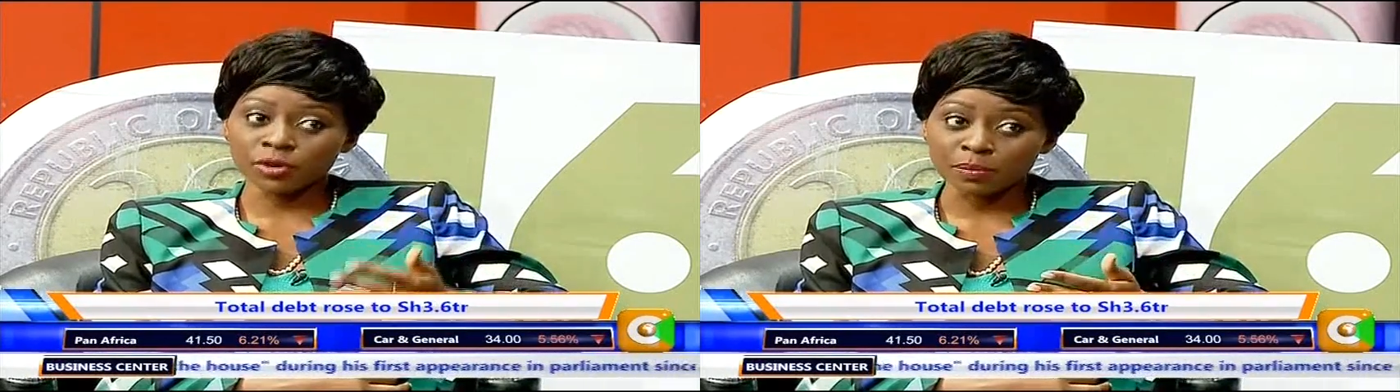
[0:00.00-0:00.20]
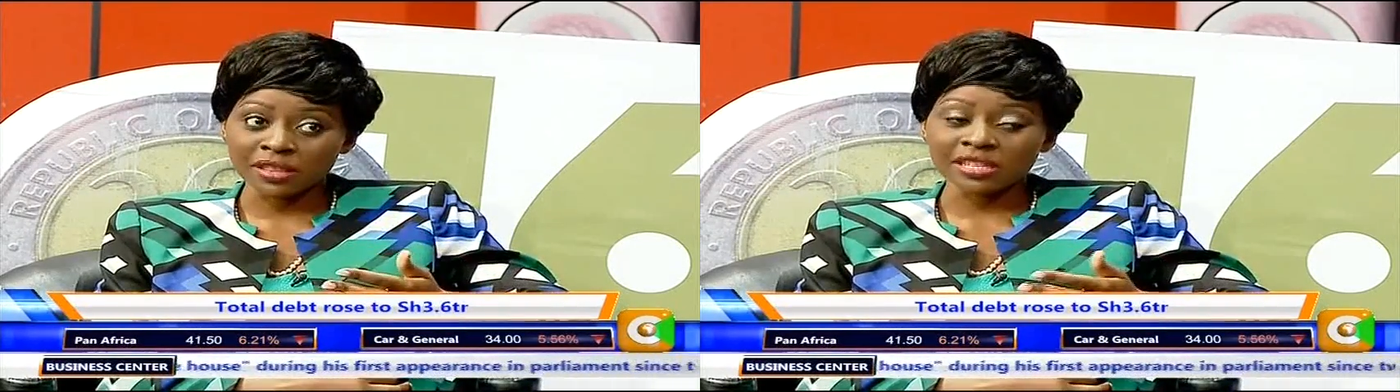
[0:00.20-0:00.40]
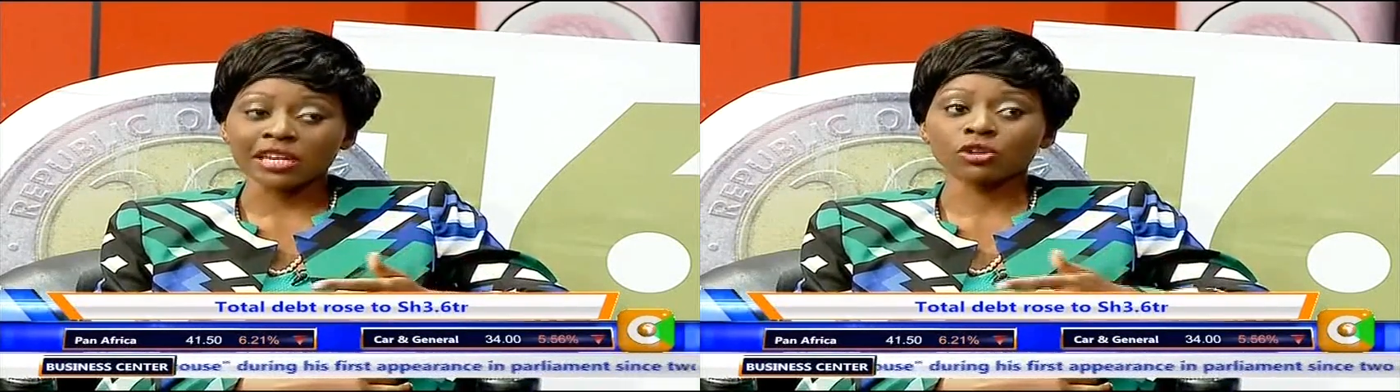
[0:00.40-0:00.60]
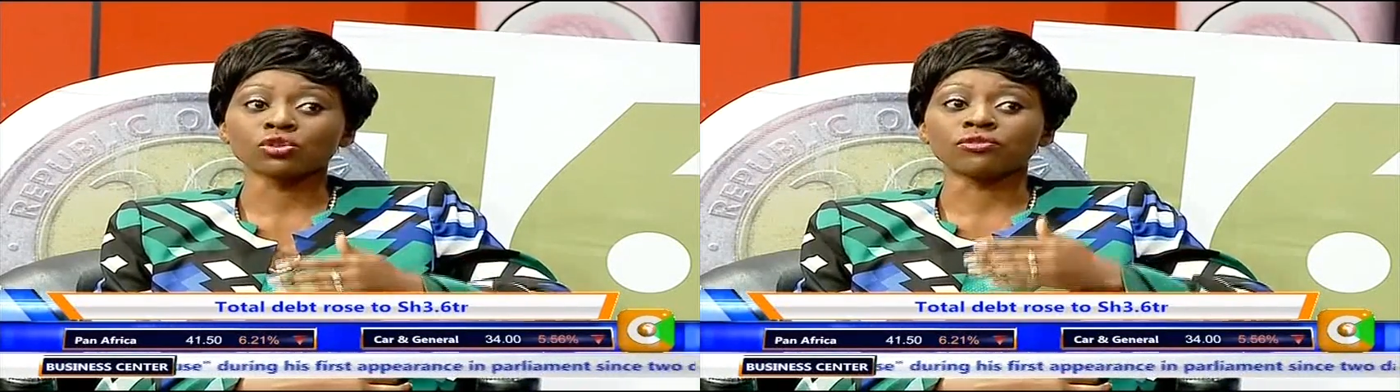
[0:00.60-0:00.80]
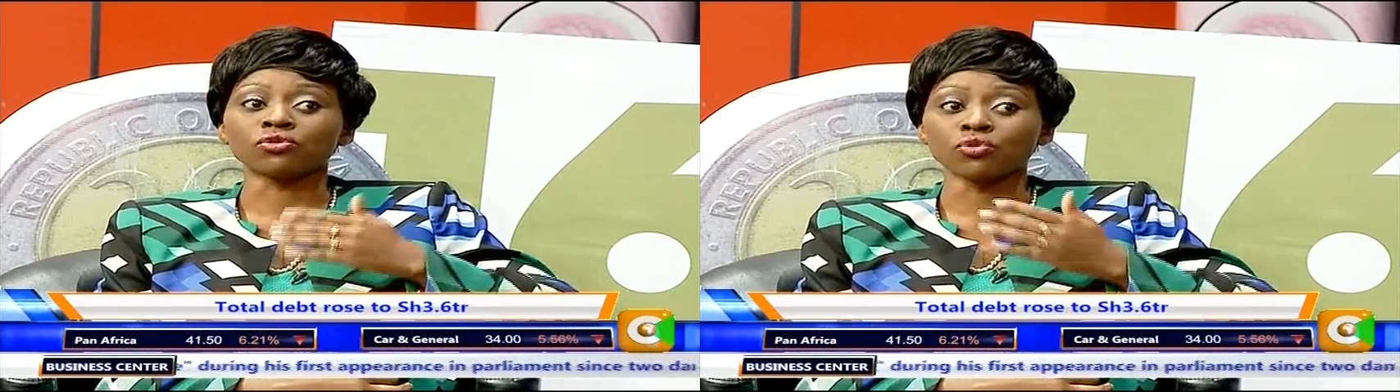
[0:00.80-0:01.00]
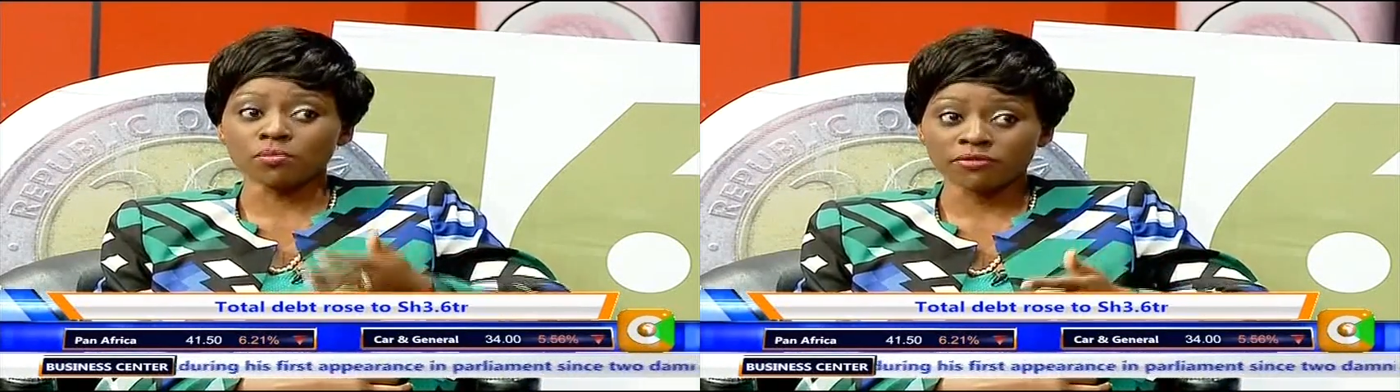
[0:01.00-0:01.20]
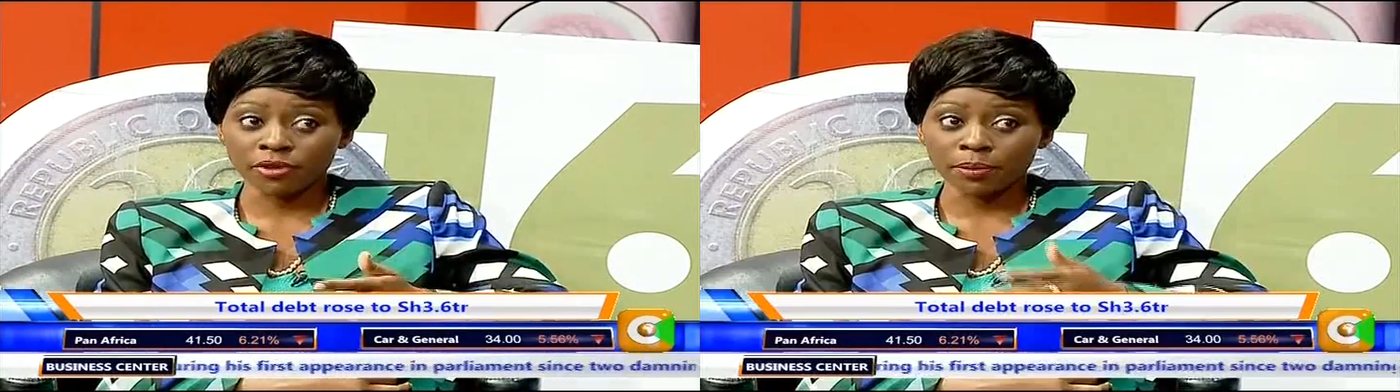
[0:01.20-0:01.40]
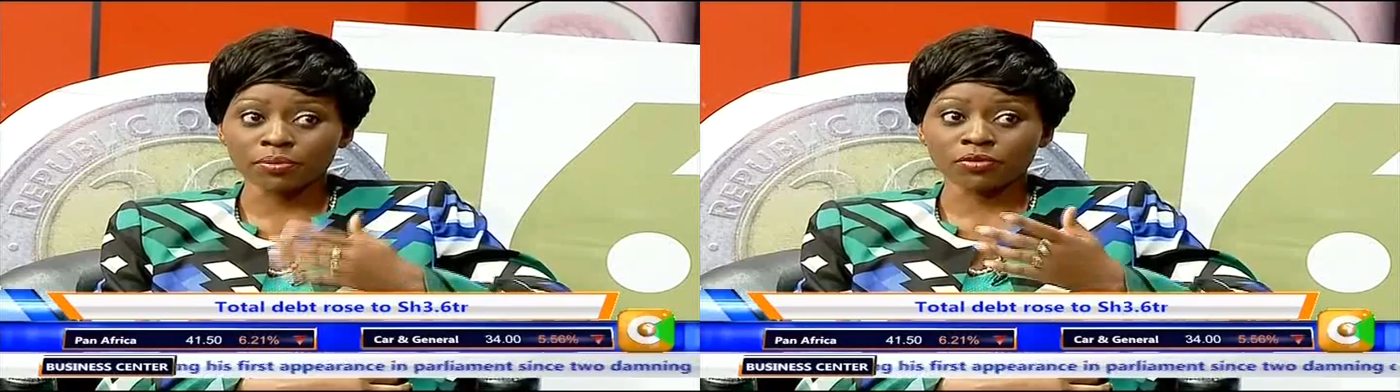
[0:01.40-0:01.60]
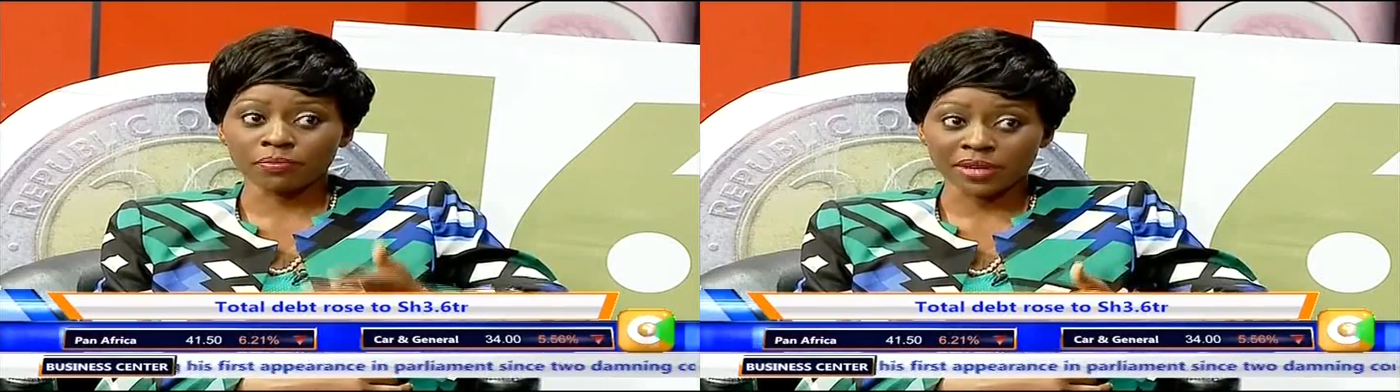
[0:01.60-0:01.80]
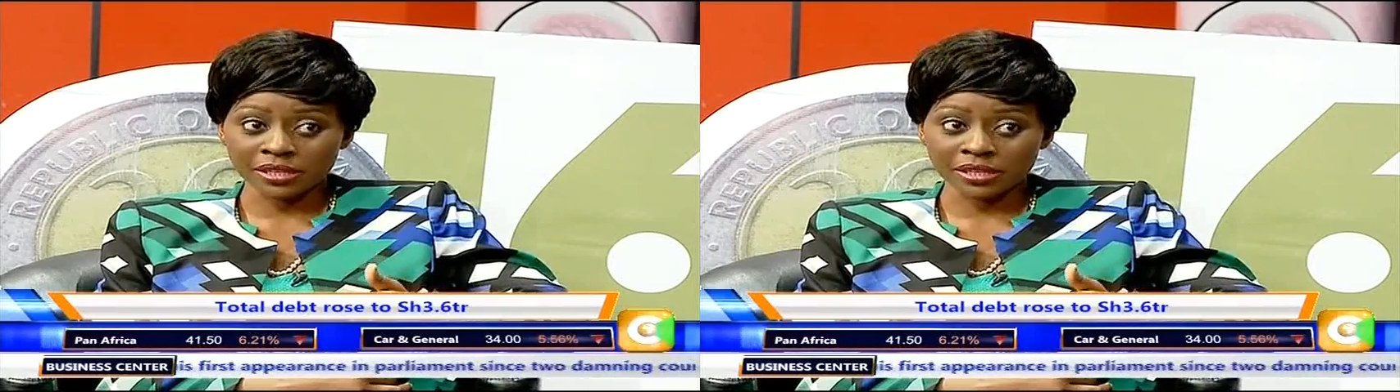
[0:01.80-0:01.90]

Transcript: but there's a lot of room for improvement